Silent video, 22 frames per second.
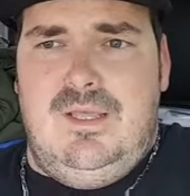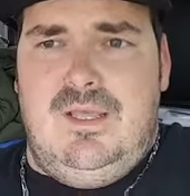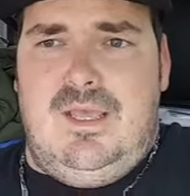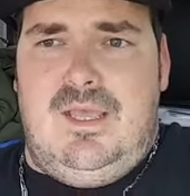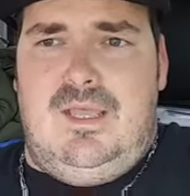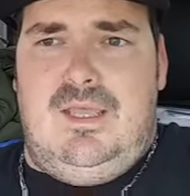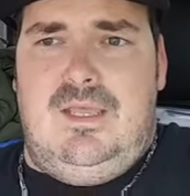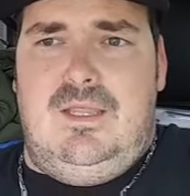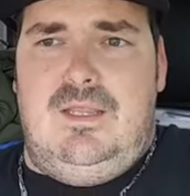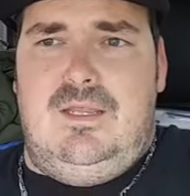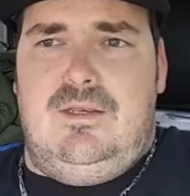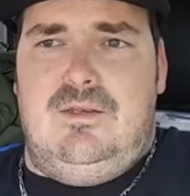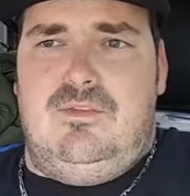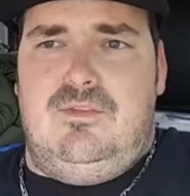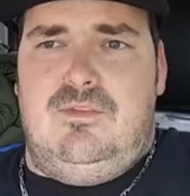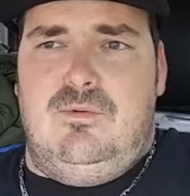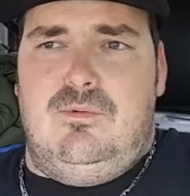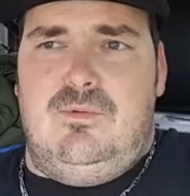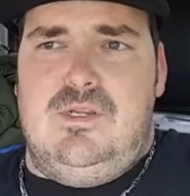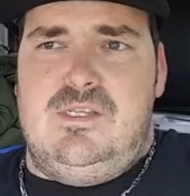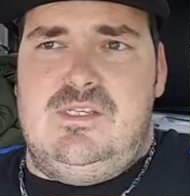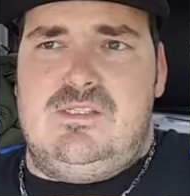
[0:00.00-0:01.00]
and
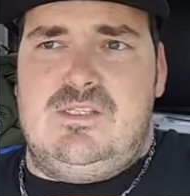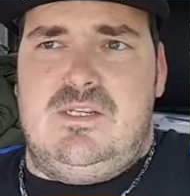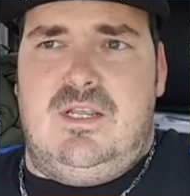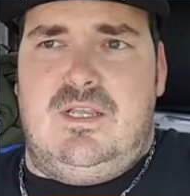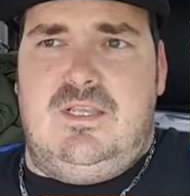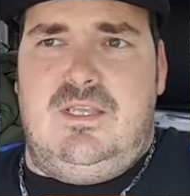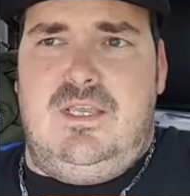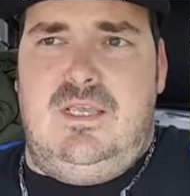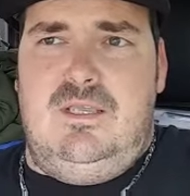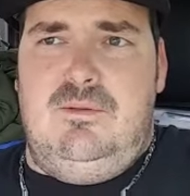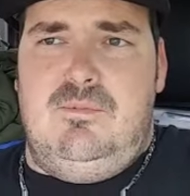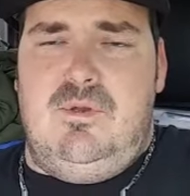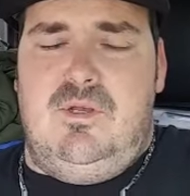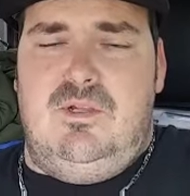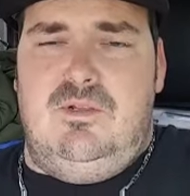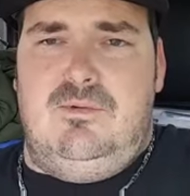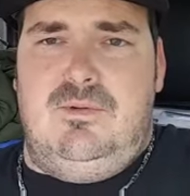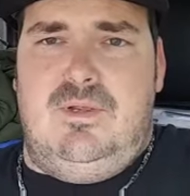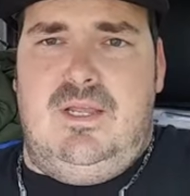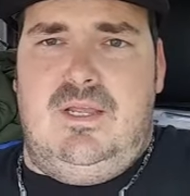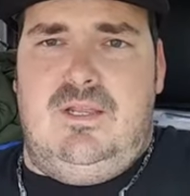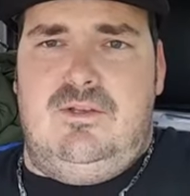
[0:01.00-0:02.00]
the reason I came all
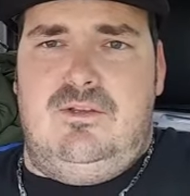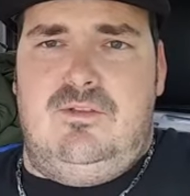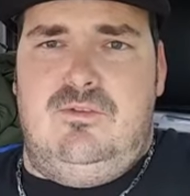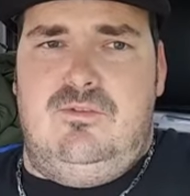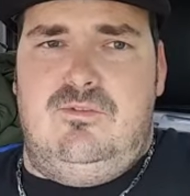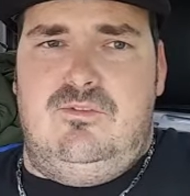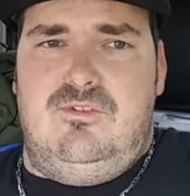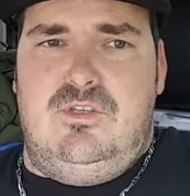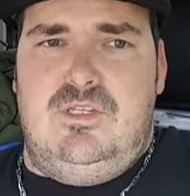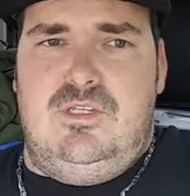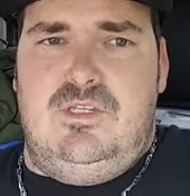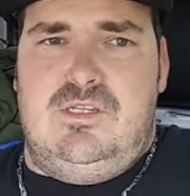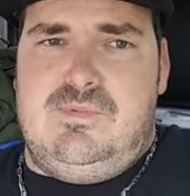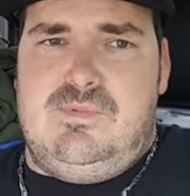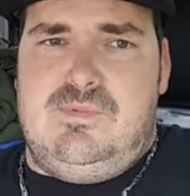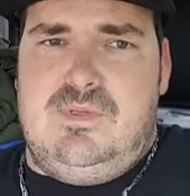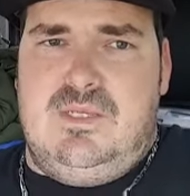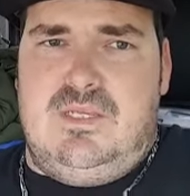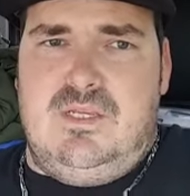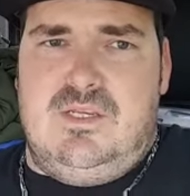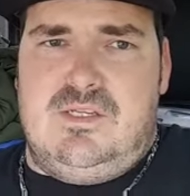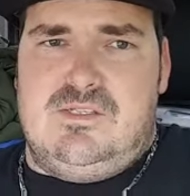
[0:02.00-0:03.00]
the way out to Eugene is
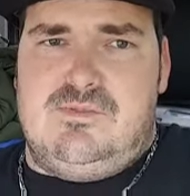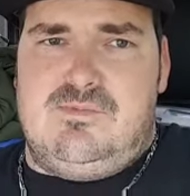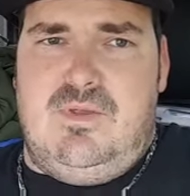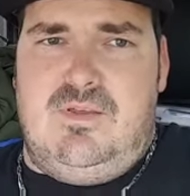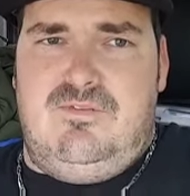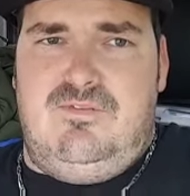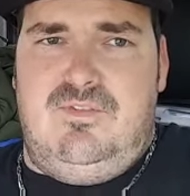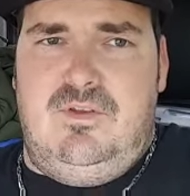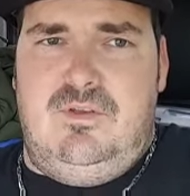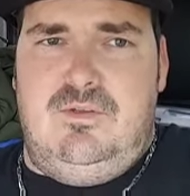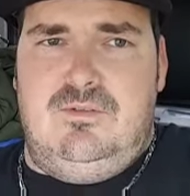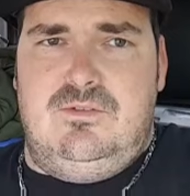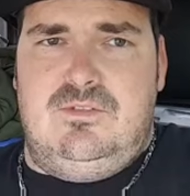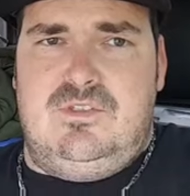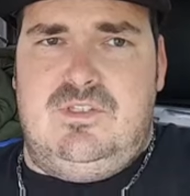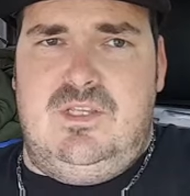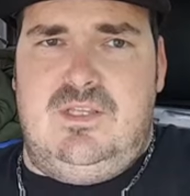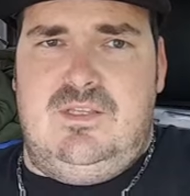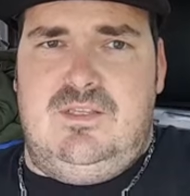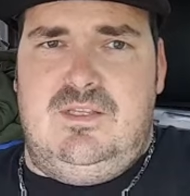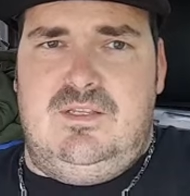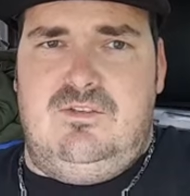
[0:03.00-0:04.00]
because my phone
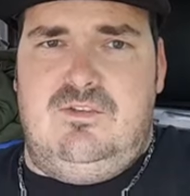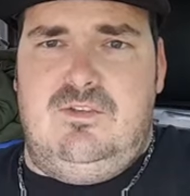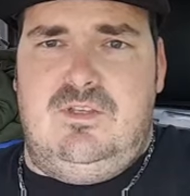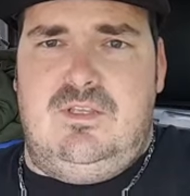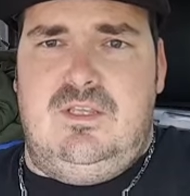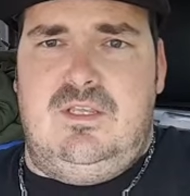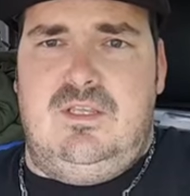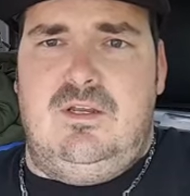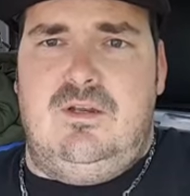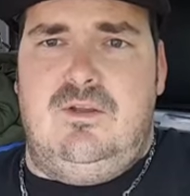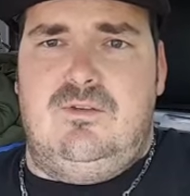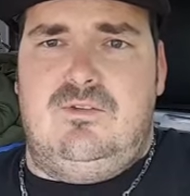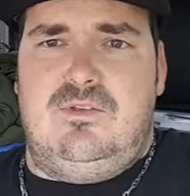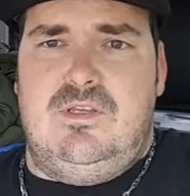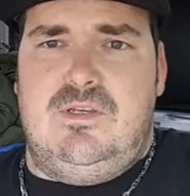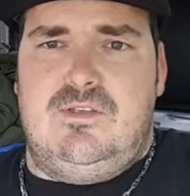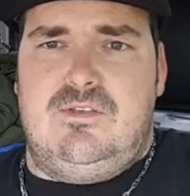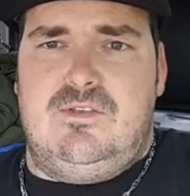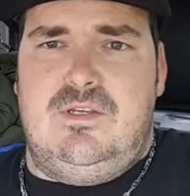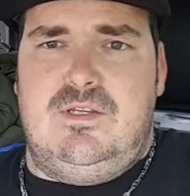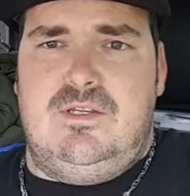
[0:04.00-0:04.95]
said that you could get hotels